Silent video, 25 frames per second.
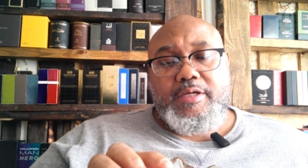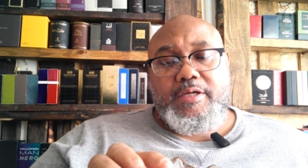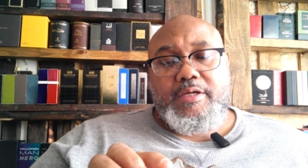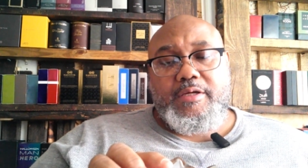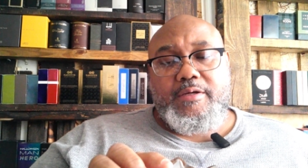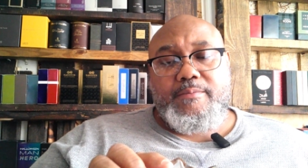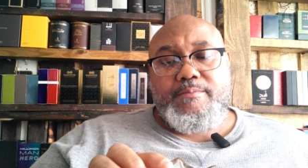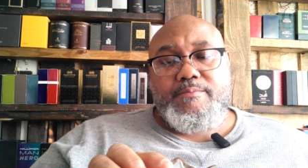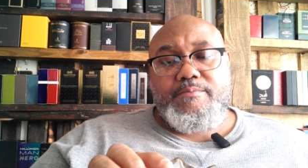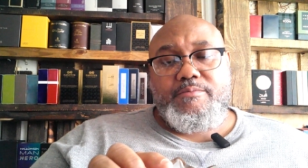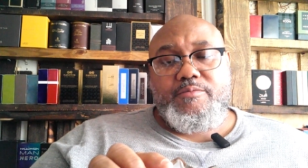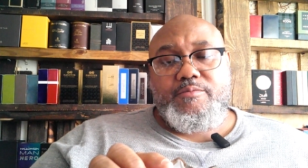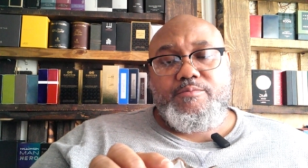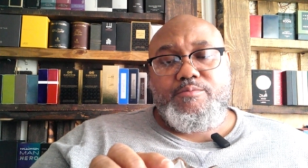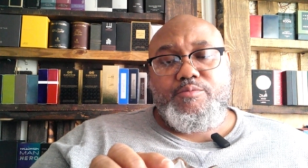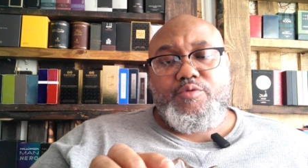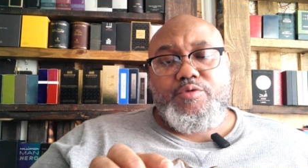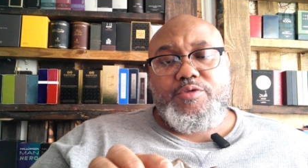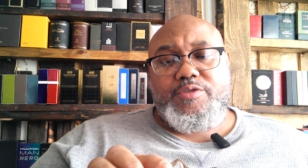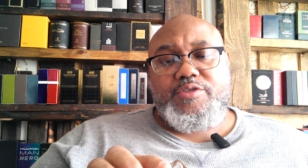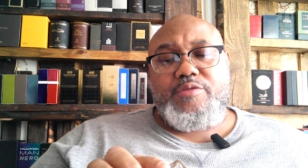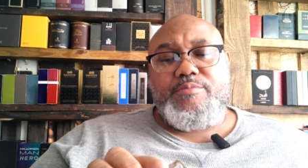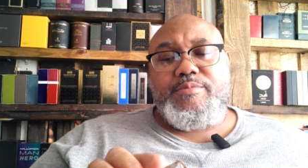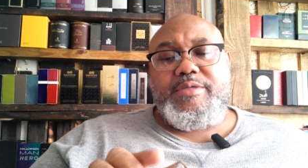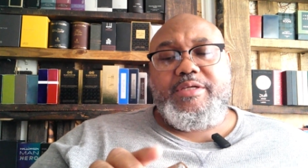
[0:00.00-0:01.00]
Um,
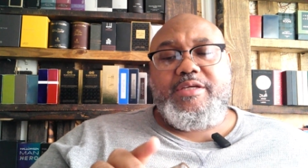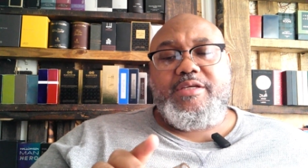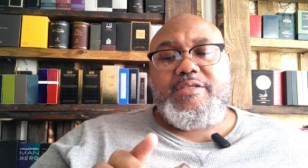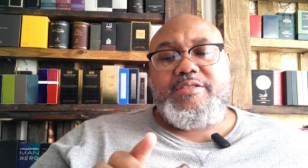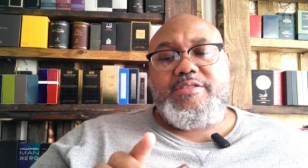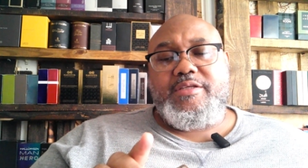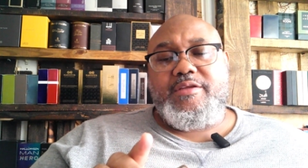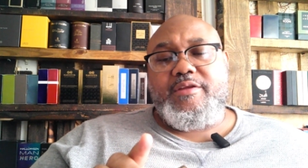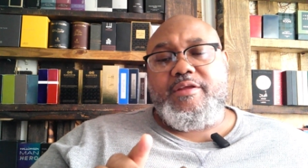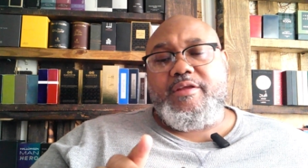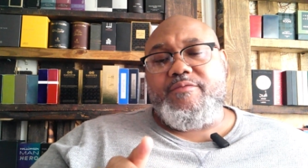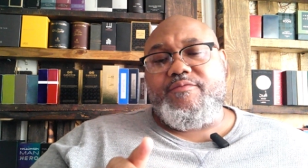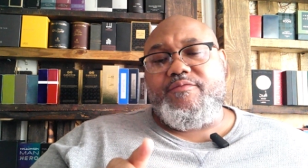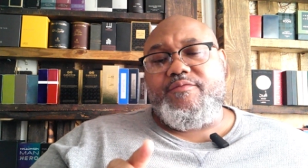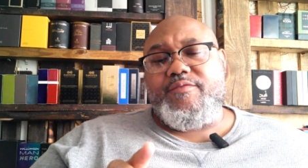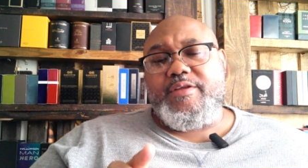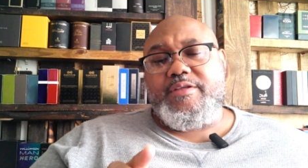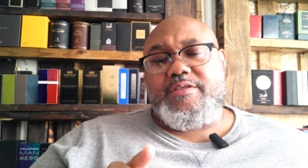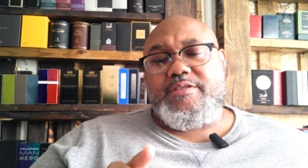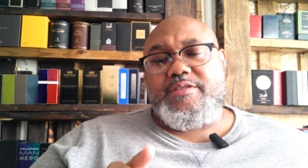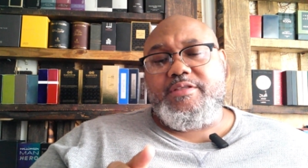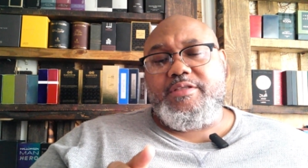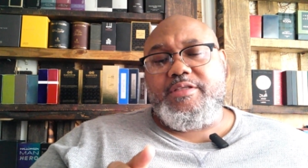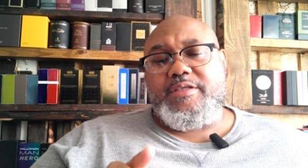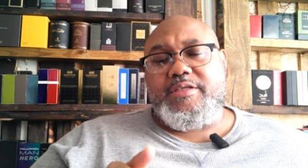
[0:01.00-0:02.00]
more so because it, it
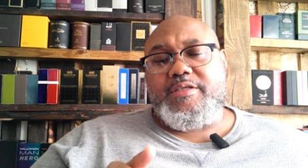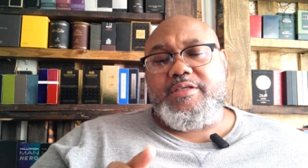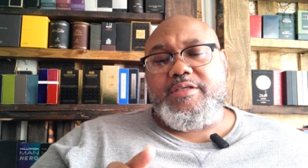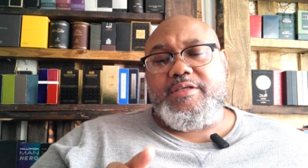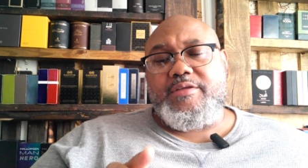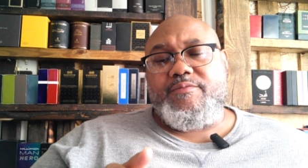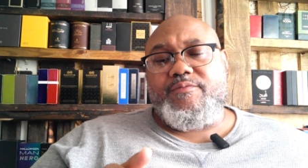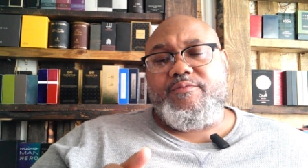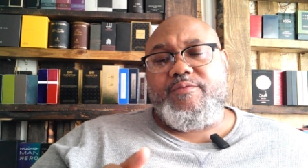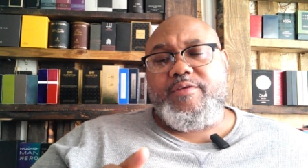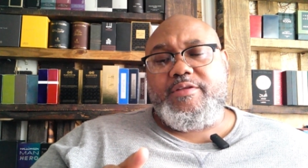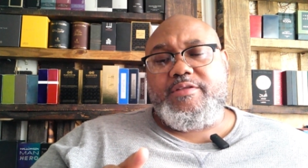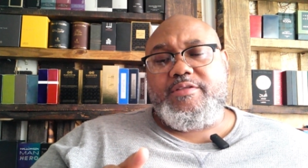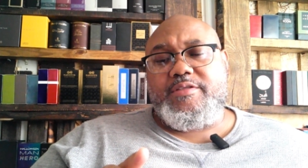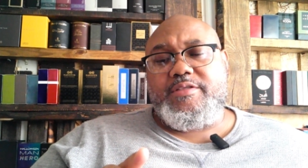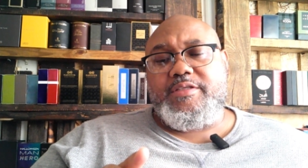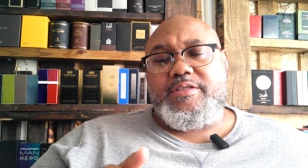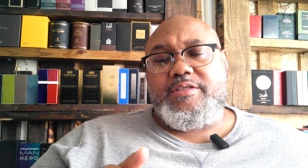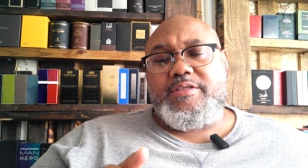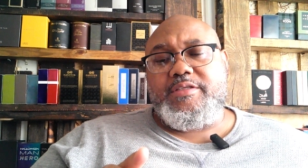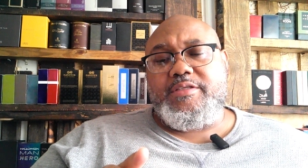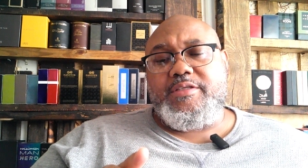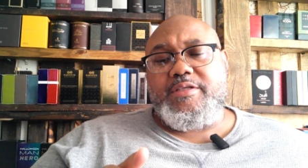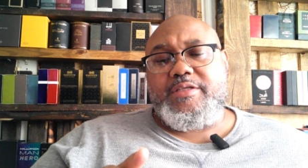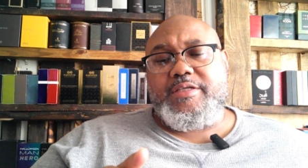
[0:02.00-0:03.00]
fits the it fits
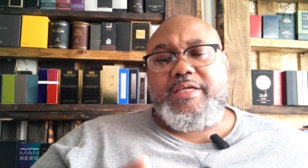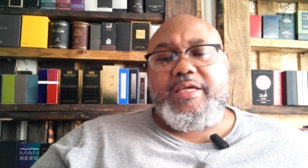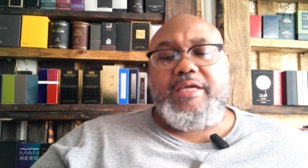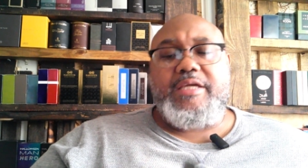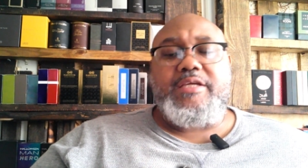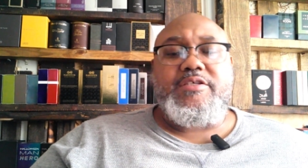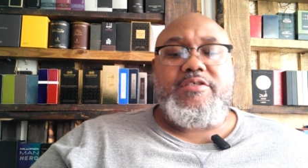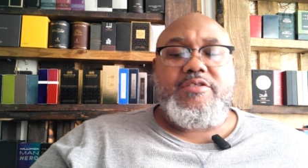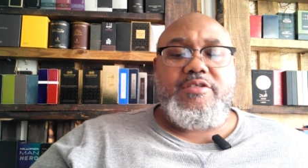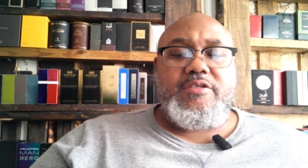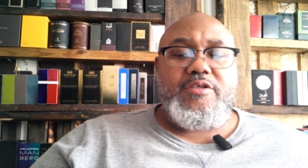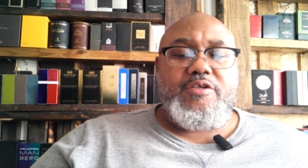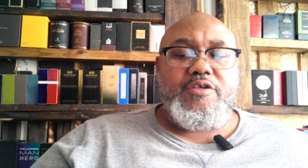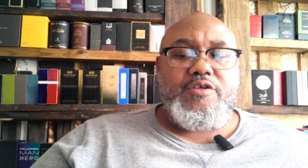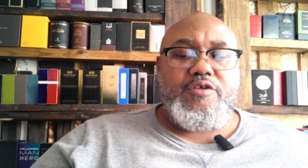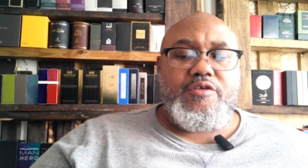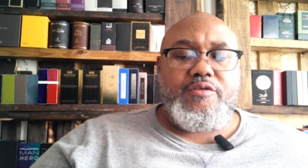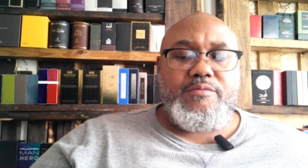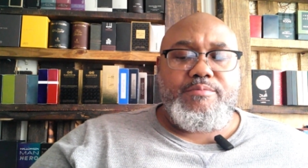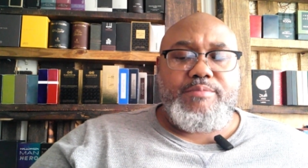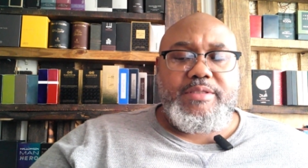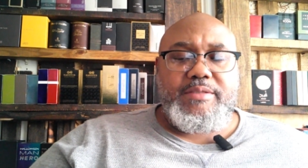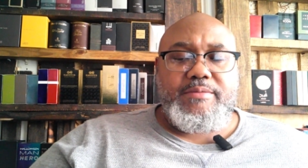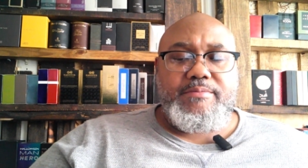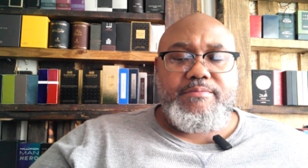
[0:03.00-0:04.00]
the occasion a
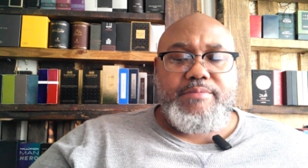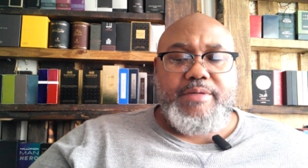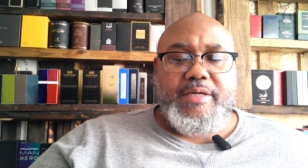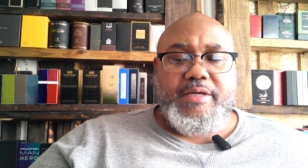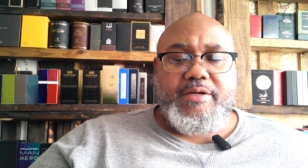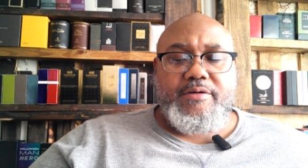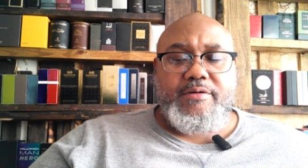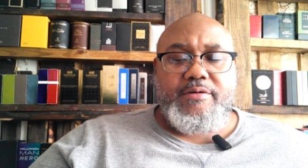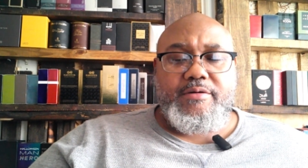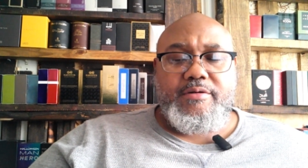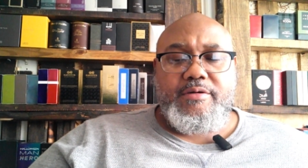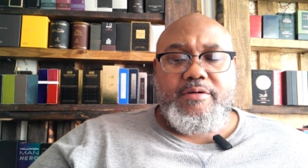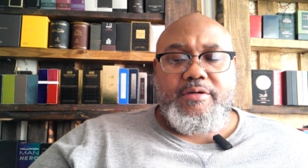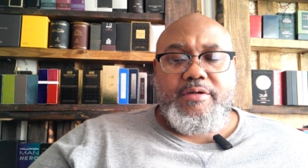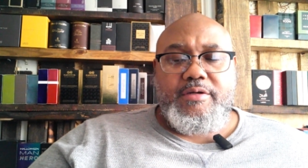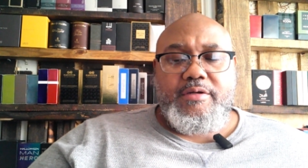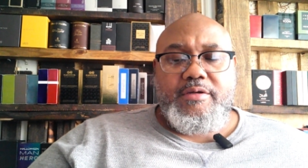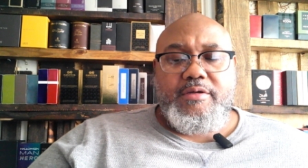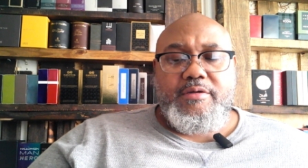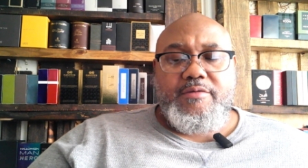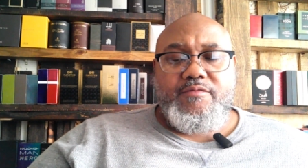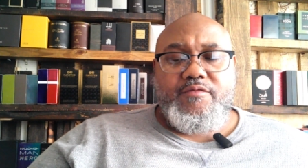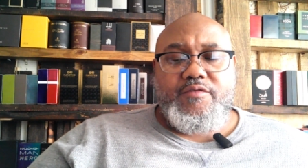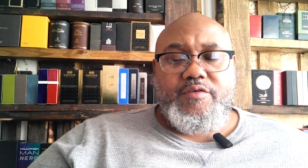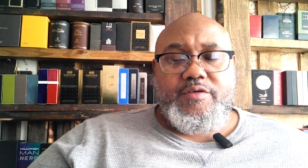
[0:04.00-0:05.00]
little bit better
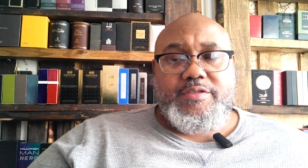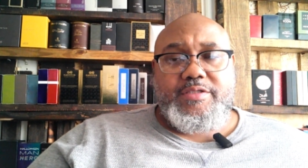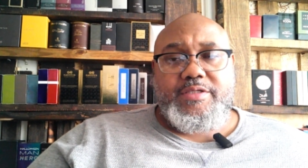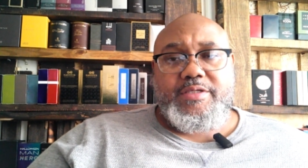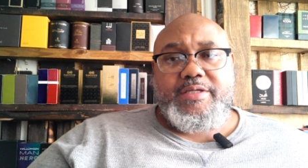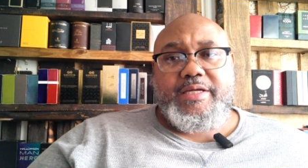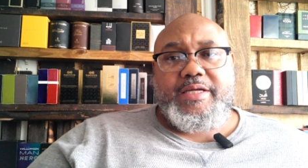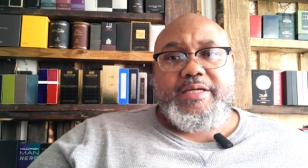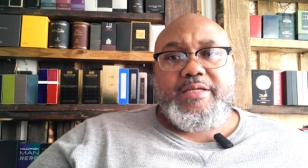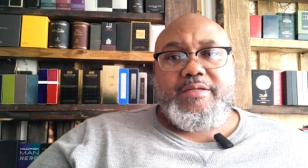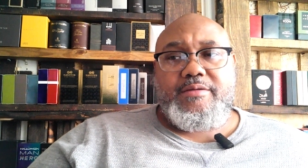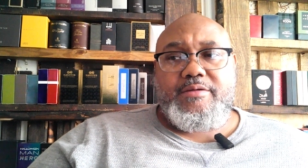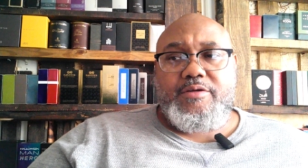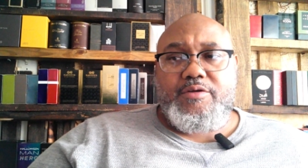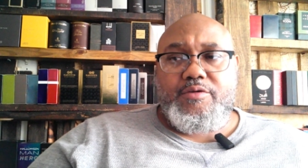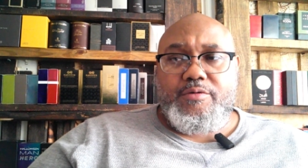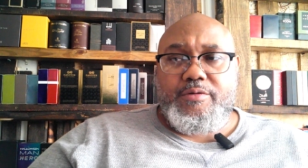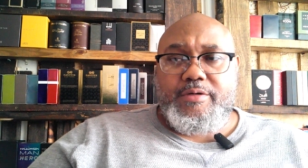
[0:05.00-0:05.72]
for tonight.